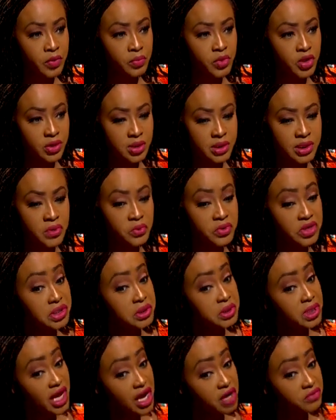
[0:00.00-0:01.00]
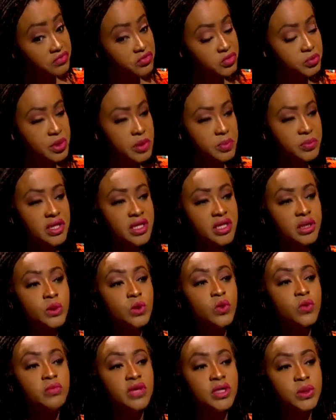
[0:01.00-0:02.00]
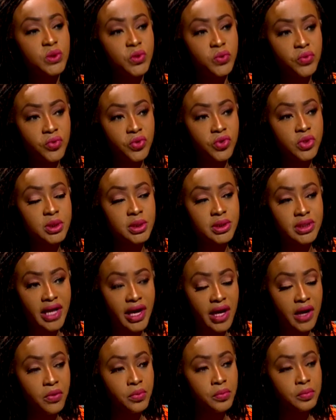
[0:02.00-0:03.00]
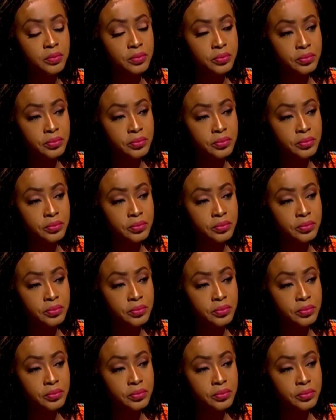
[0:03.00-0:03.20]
because they wouldn't have to be spending so much on roads now.